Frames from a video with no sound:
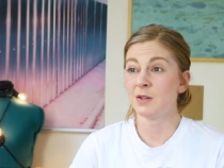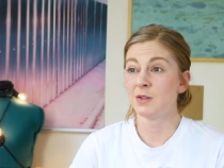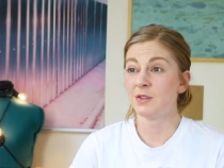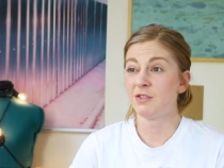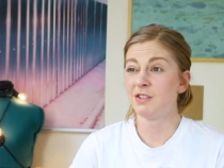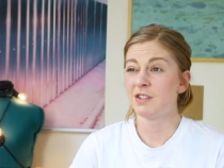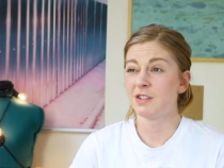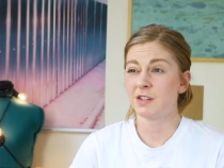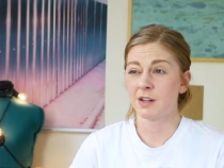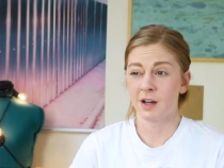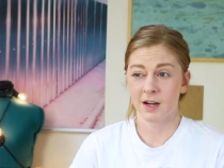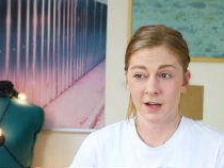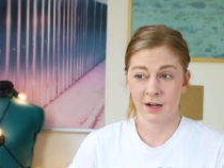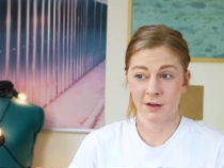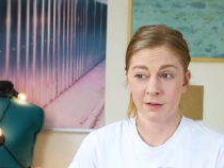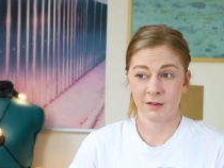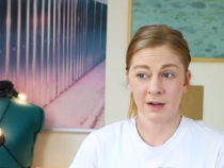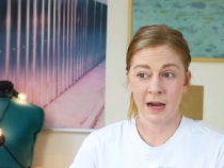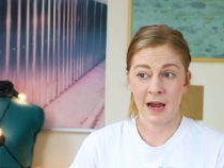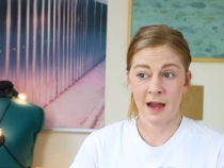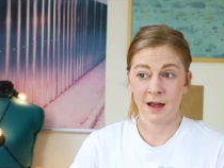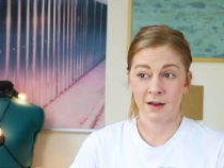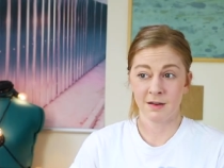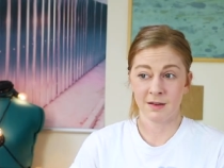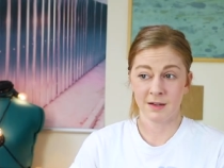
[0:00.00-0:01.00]
who's stuck
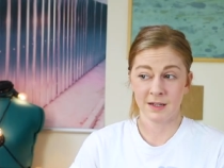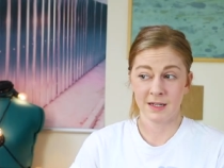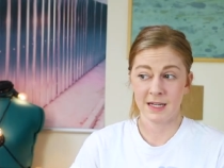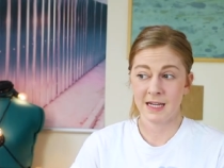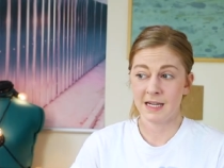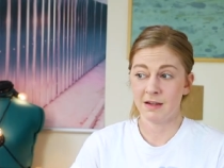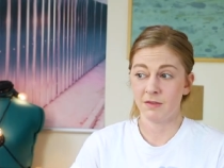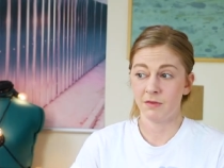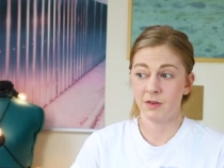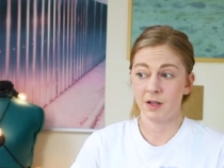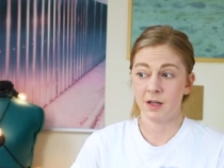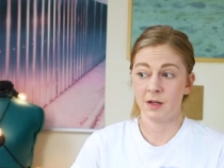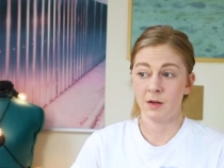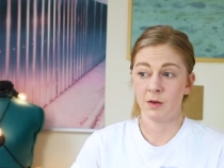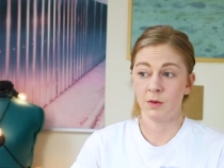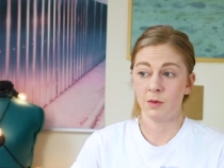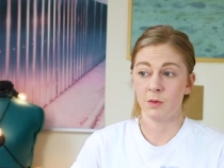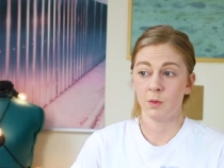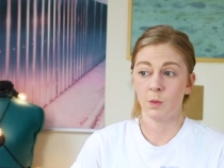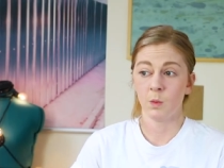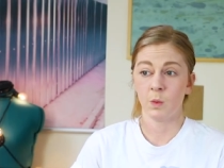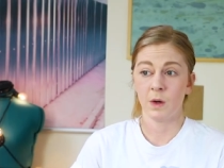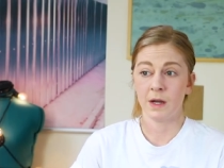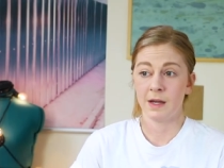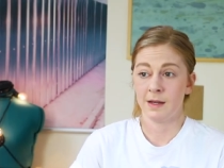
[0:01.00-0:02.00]
around, even
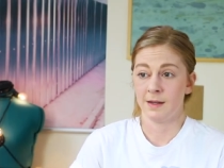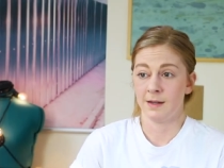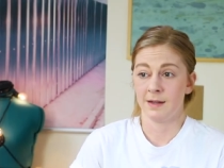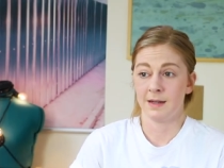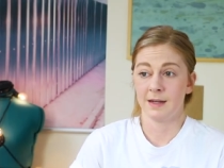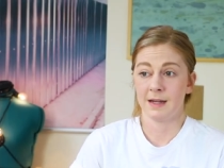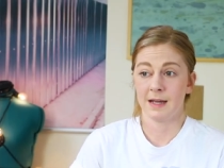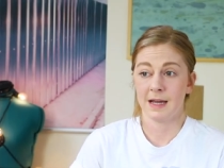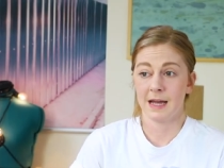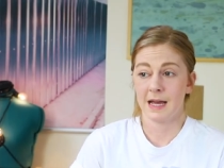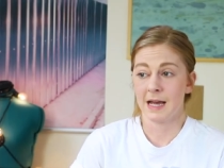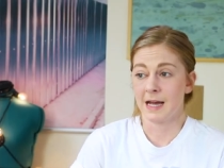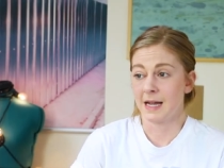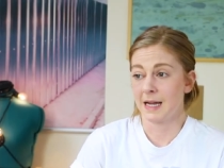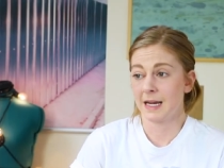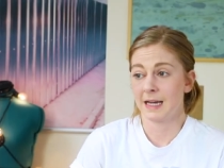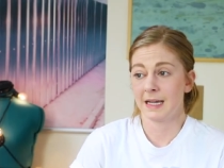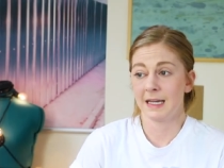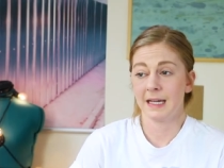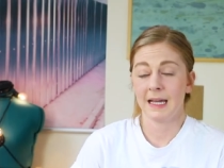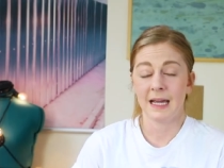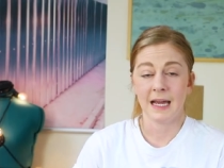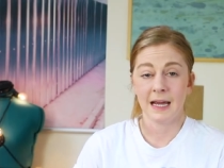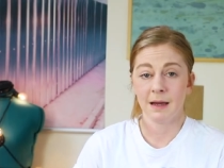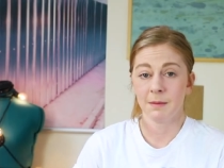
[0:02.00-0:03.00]
when I
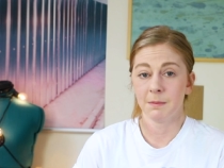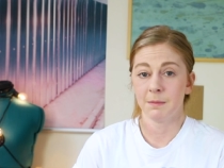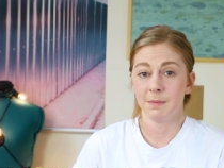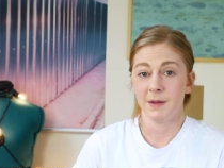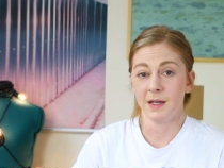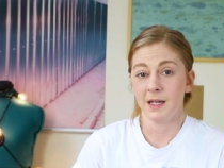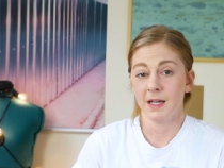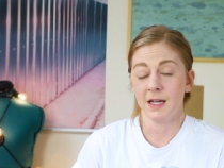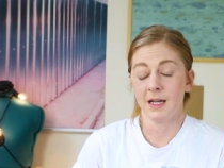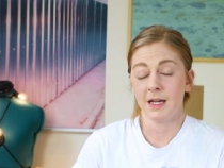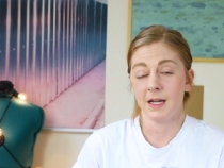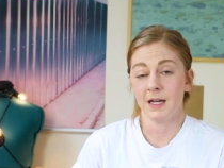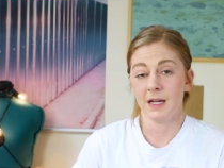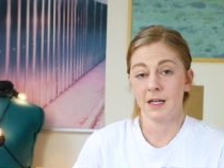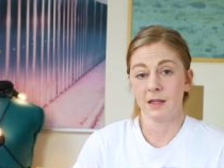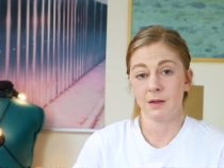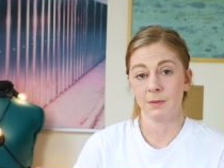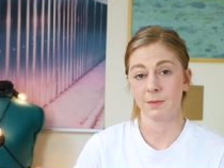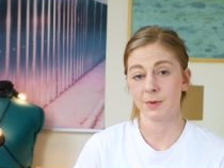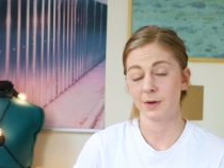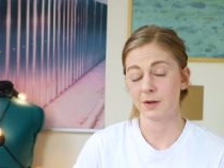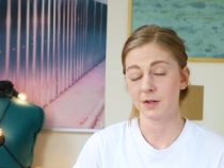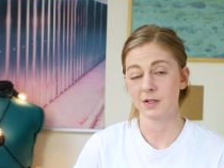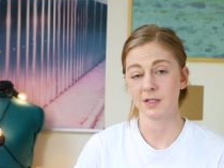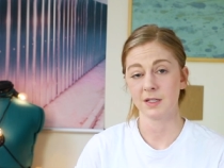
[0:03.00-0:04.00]
can't be the
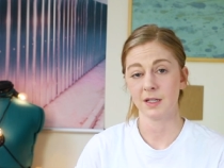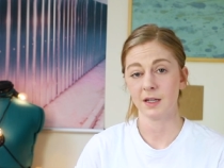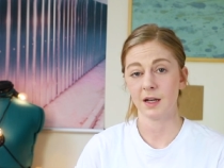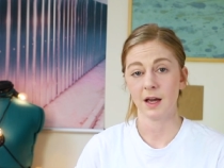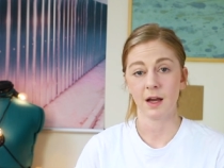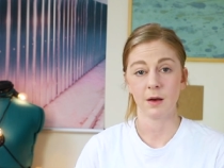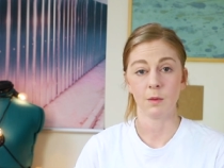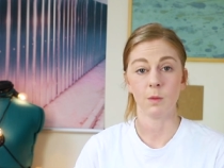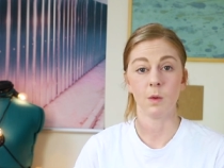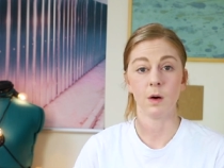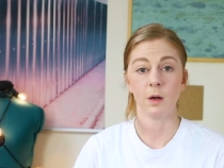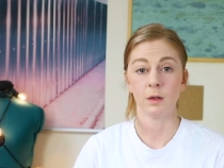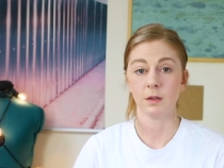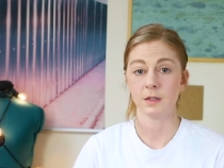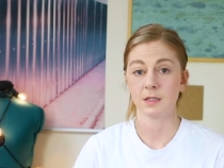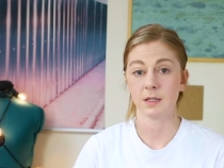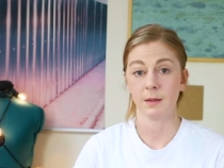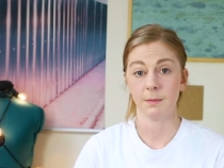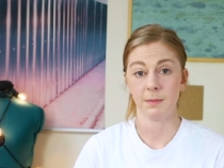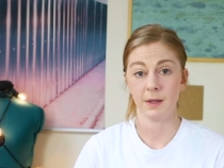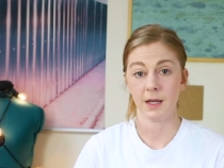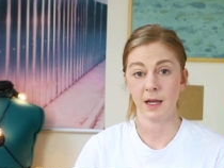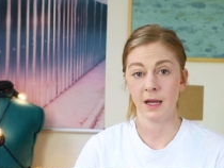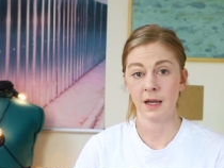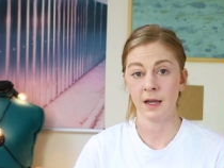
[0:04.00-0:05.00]
person I want
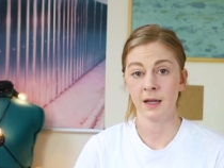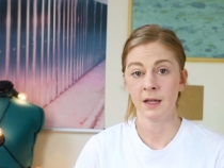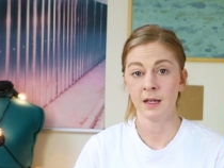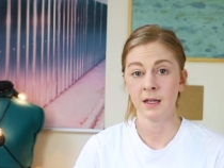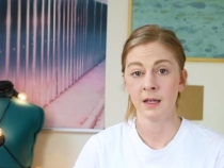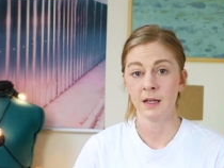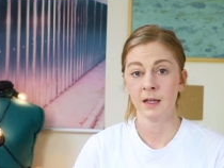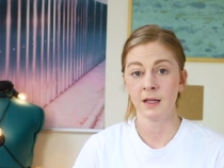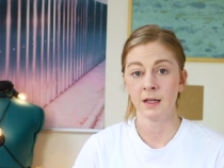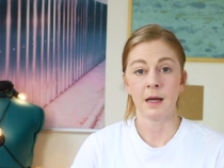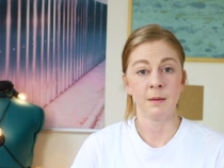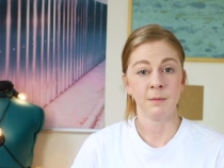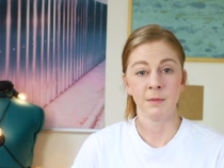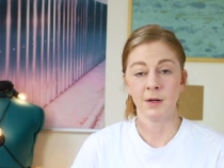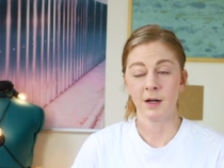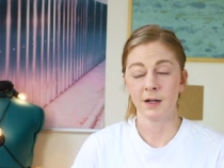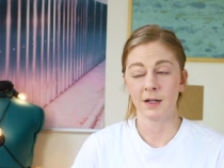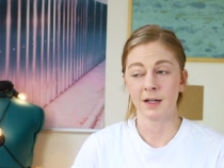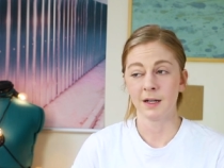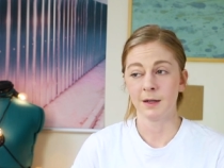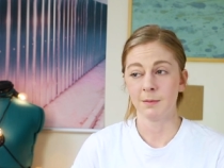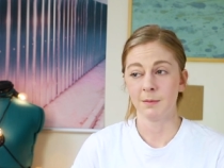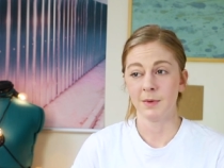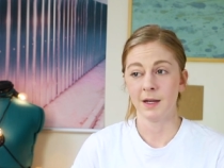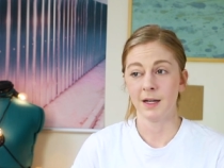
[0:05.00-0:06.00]
to be. I'm
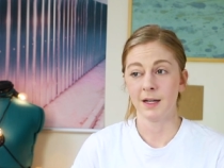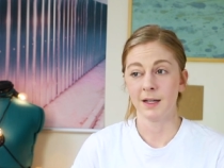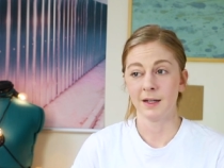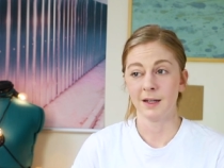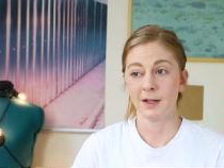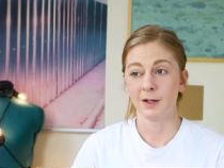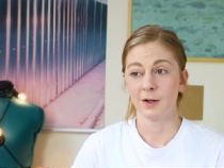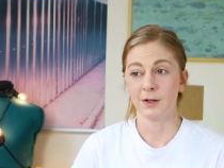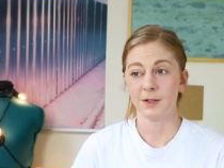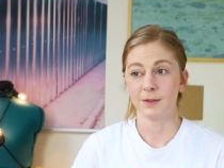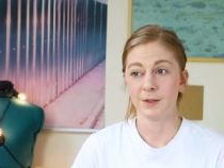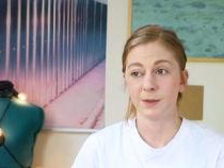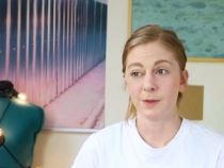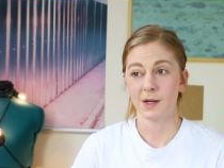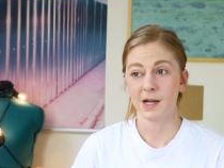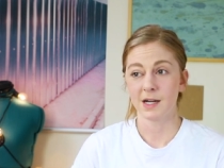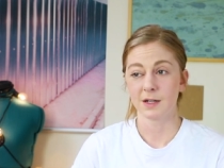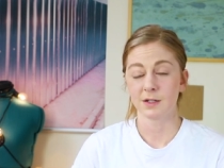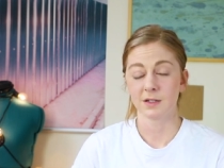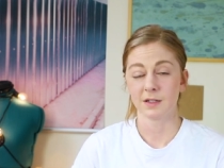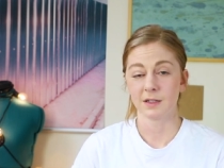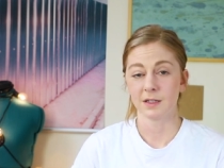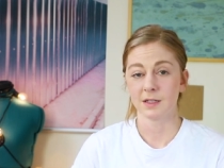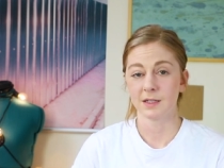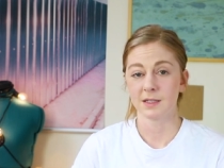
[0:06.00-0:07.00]
not gonna make any call to
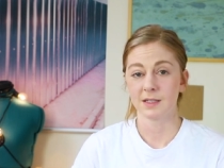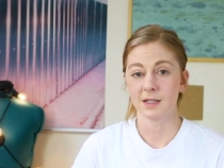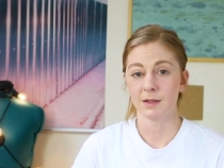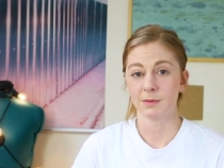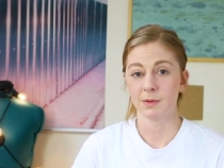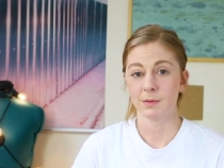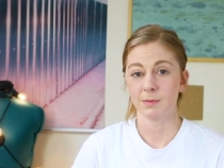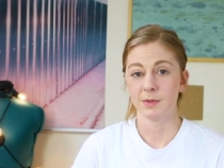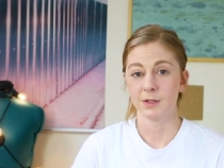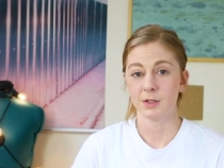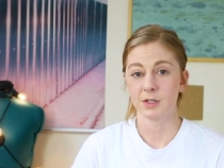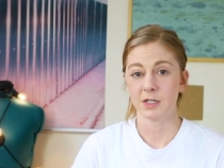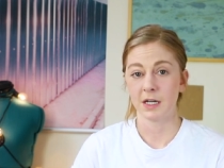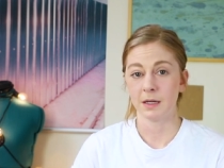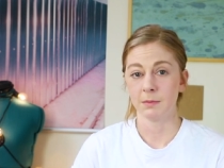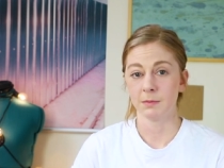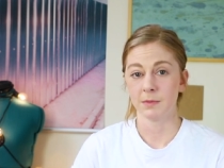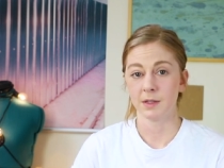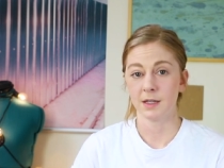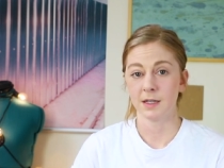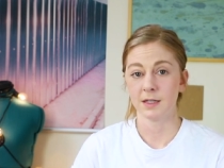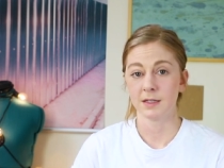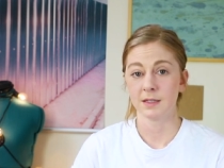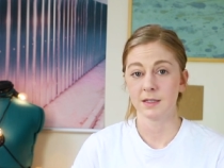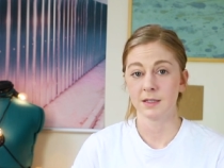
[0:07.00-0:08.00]
action because that would be
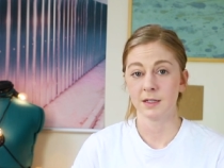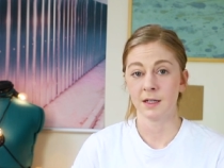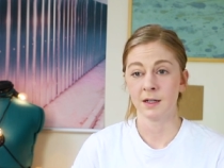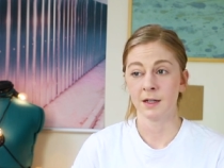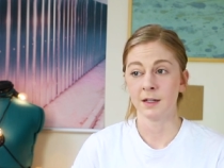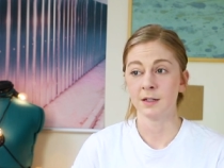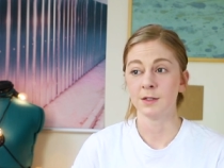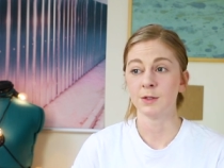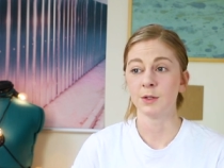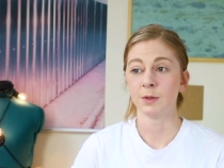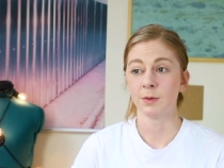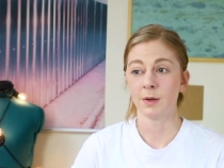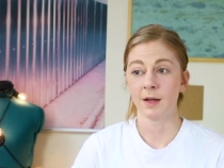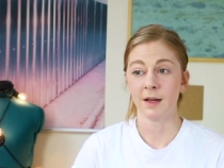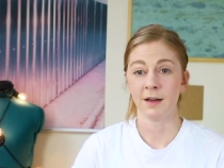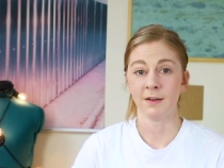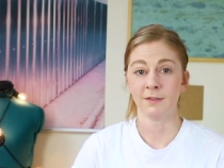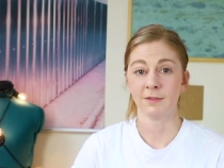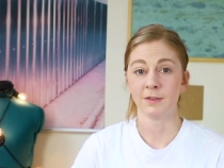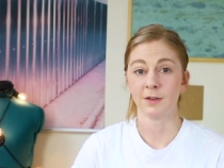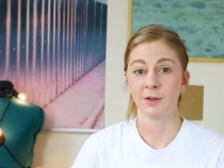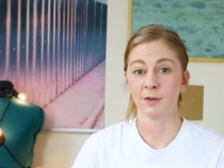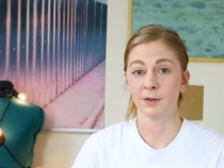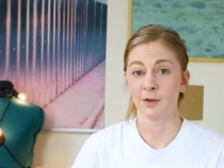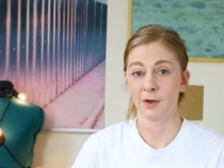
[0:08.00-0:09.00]
shameless and I do
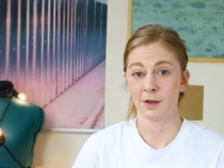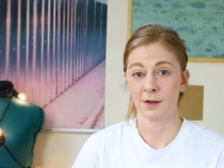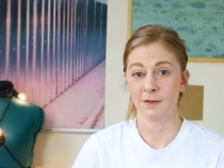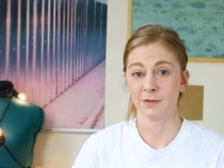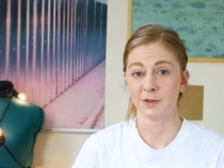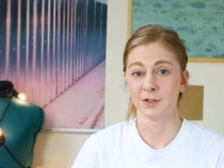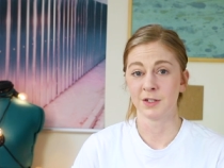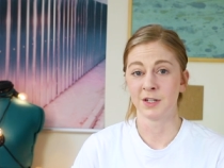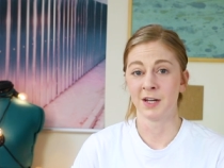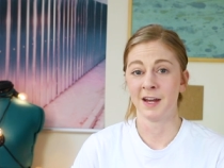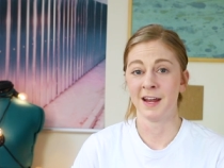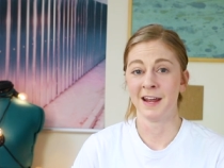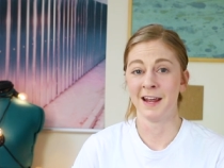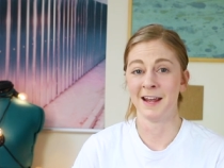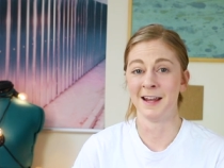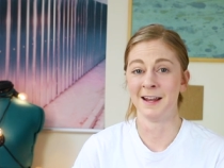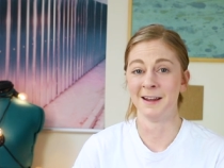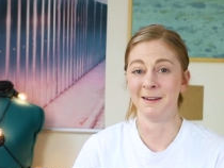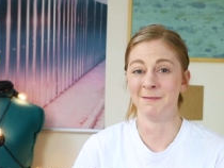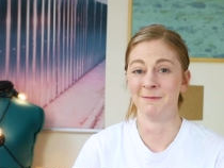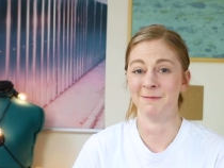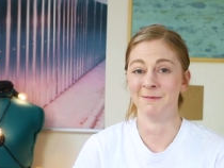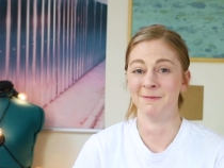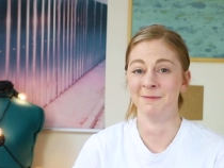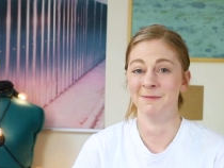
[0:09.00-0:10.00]
have a lot of
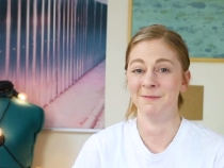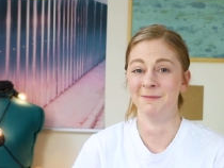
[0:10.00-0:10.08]
shame.